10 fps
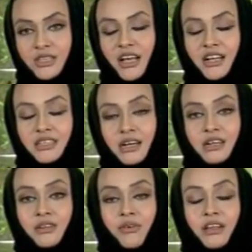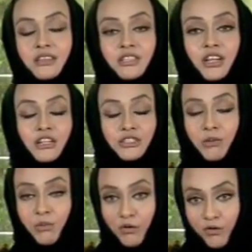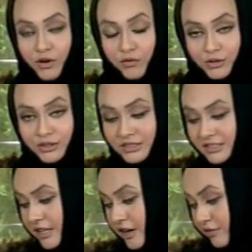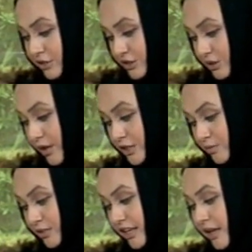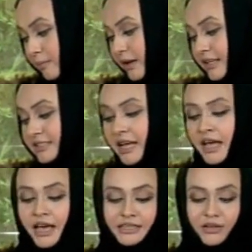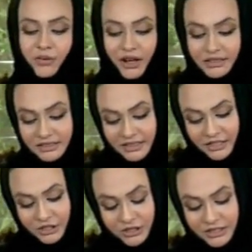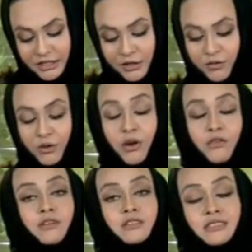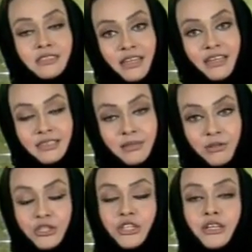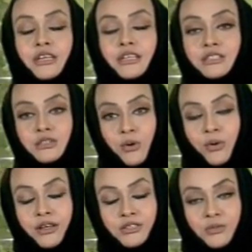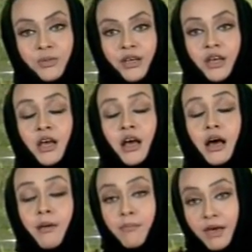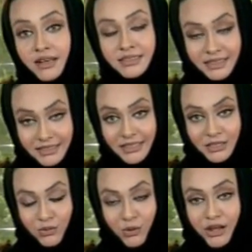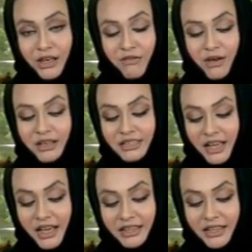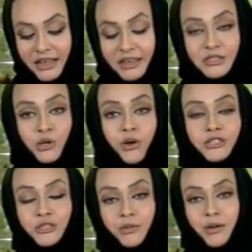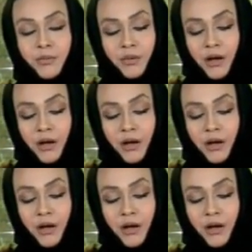that the Riyadh International Book Fair for this year, which is going to be taking place at the Riyadh International Center for Conferences and Exhibition, is going to be a mega successful event, and that it's going to be